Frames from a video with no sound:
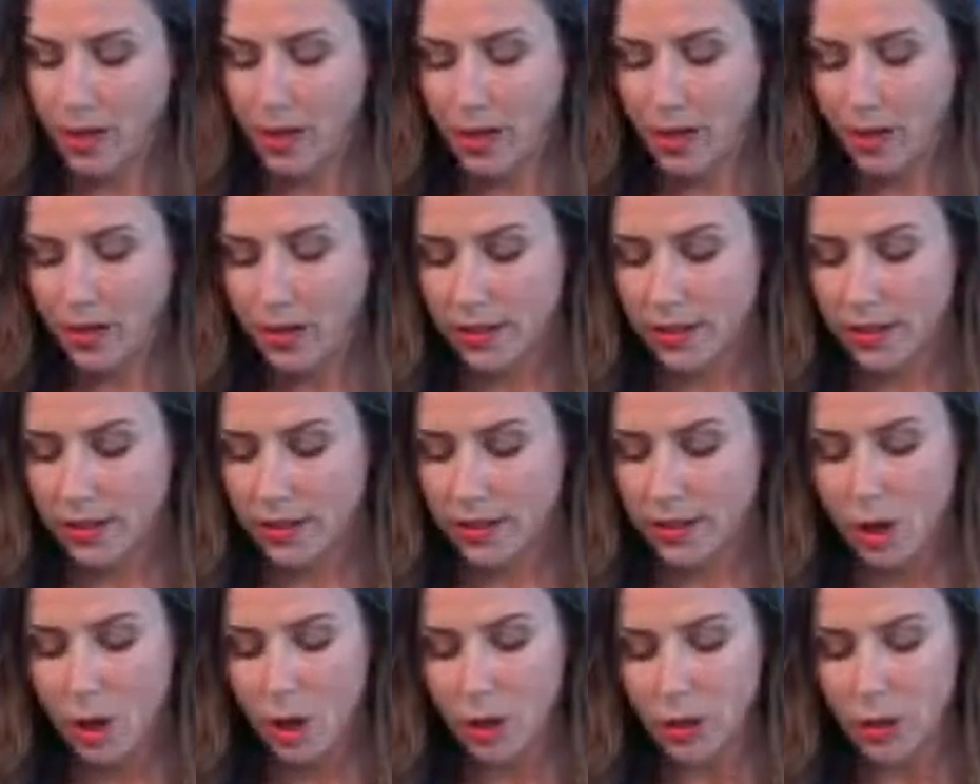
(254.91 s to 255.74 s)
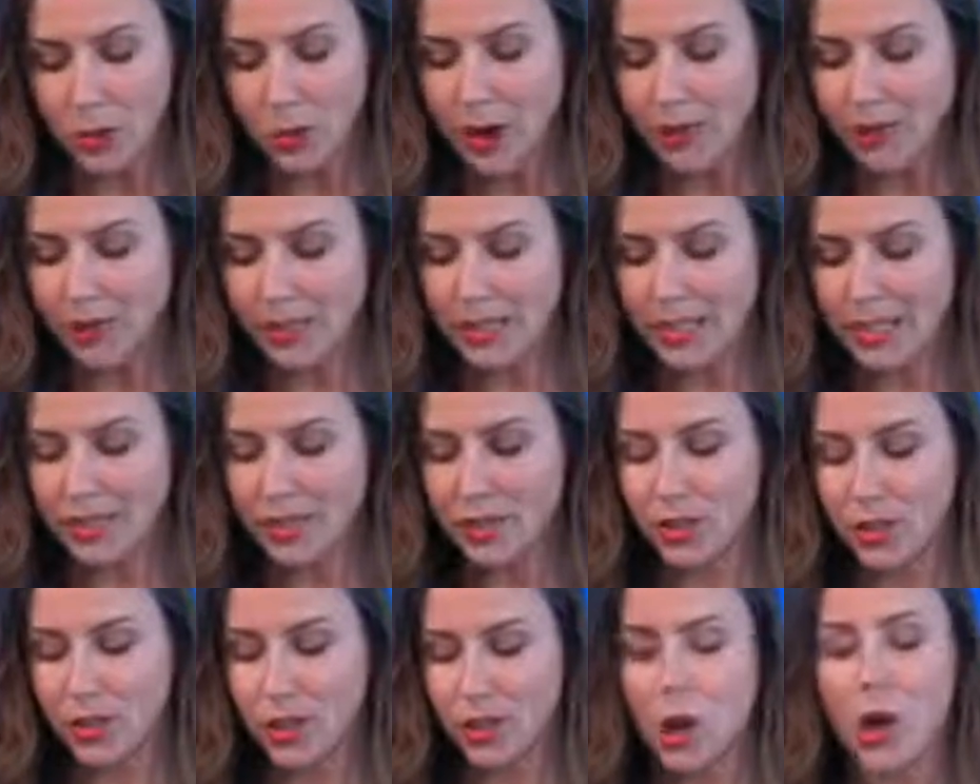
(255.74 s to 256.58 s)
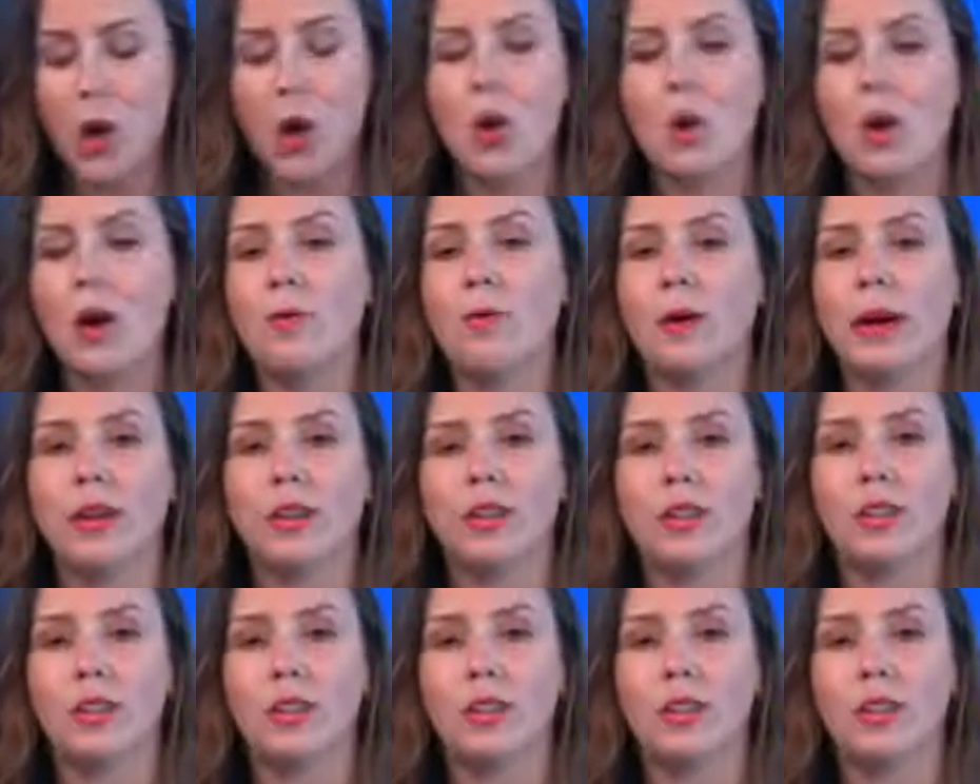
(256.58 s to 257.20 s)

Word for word: Uh, they said all you ever needed to know about